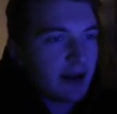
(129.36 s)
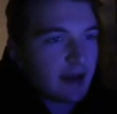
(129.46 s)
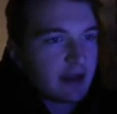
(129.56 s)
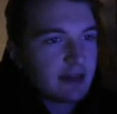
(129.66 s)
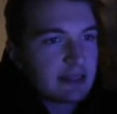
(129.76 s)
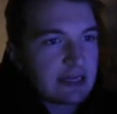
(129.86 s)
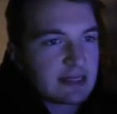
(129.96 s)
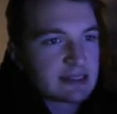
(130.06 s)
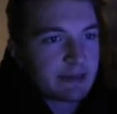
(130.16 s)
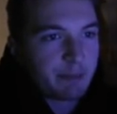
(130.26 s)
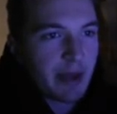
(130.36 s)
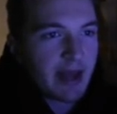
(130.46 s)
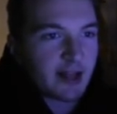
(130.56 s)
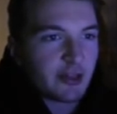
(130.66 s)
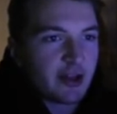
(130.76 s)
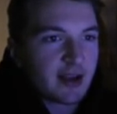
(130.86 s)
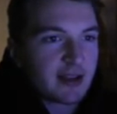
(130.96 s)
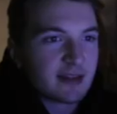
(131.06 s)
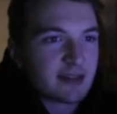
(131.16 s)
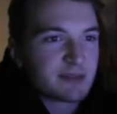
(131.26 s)
I need to get some pack luck
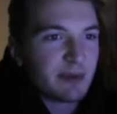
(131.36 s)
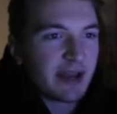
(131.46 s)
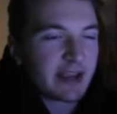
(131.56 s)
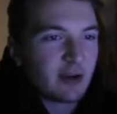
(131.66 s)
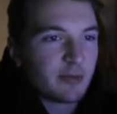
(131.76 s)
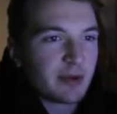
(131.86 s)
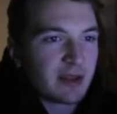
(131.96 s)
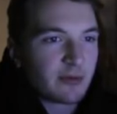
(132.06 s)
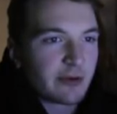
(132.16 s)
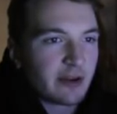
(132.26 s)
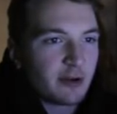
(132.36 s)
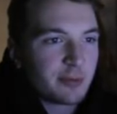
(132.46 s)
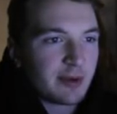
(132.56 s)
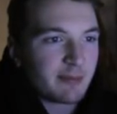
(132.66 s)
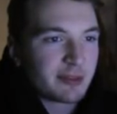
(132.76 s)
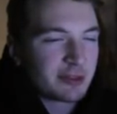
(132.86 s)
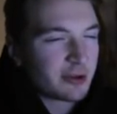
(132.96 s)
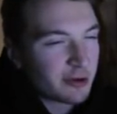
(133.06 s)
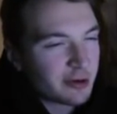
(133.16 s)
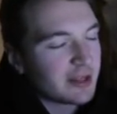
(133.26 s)
in this pack opening. We're gonna open up
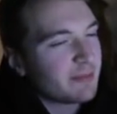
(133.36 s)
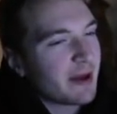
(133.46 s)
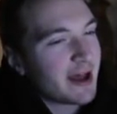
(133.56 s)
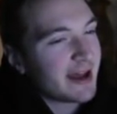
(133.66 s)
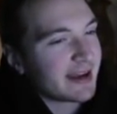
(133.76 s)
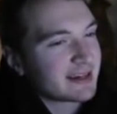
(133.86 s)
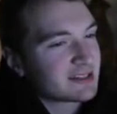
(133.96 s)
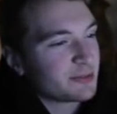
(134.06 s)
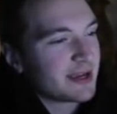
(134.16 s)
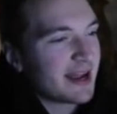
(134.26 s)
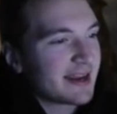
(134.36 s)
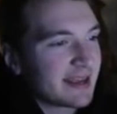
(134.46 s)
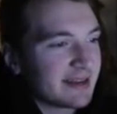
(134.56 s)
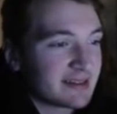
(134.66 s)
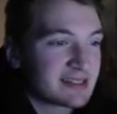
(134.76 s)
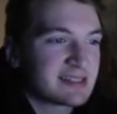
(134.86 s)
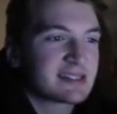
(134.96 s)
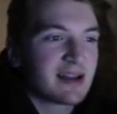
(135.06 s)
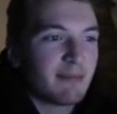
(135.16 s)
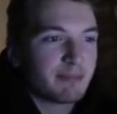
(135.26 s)
30 packs. We gotta get
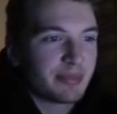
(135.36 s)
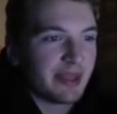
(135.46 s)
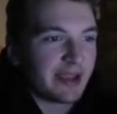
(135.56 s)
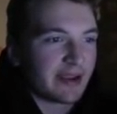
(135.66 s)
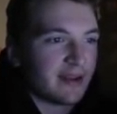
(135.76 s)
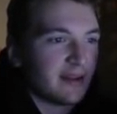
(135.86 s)
something.